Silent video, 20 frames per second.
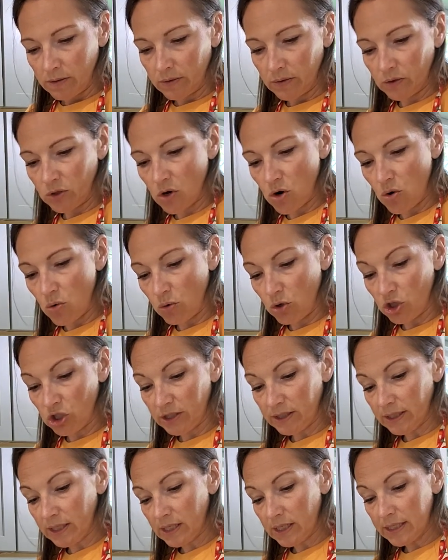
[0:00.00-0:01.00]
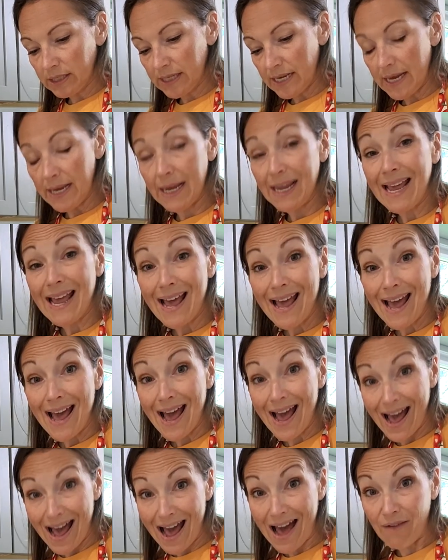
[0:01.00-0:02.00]
So we're just going to take
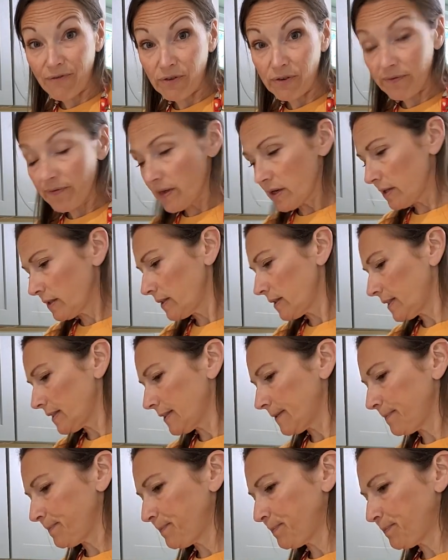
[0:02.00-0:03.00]
half of this